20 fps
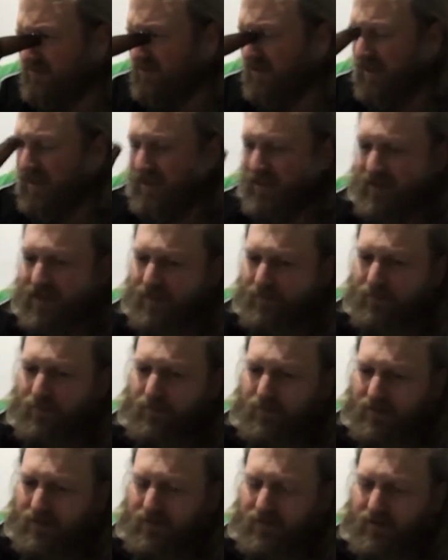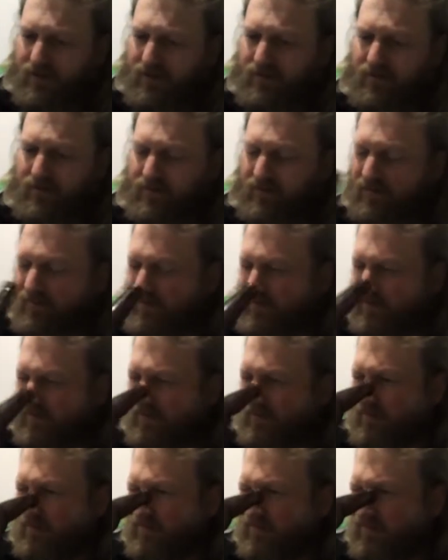shake it up a bit, you know.
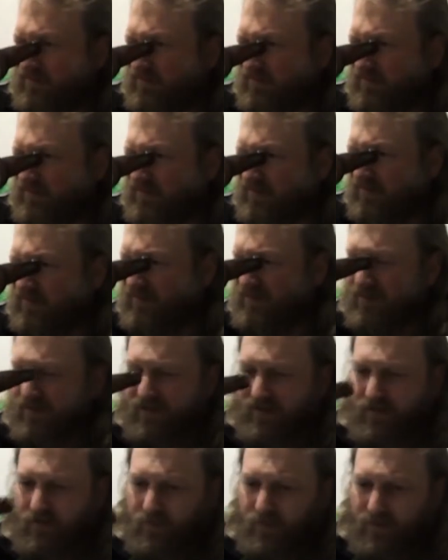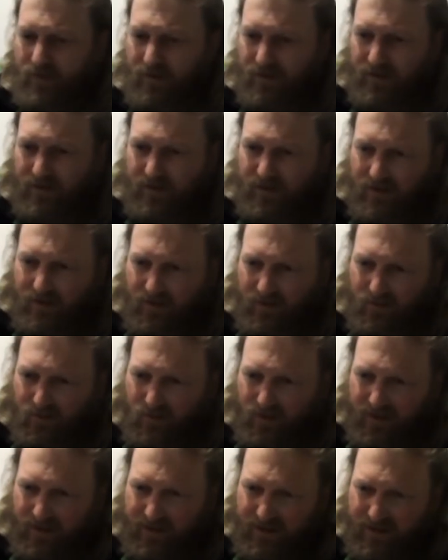There we go, get it
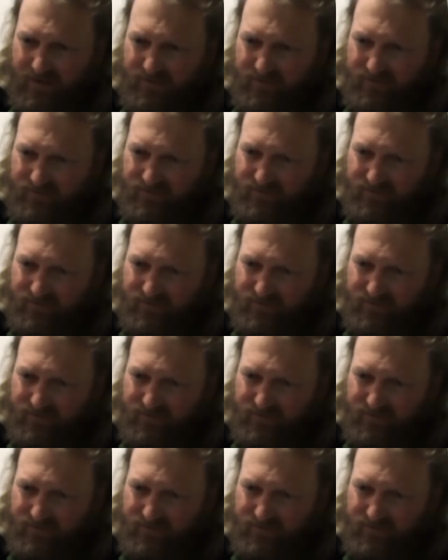all out.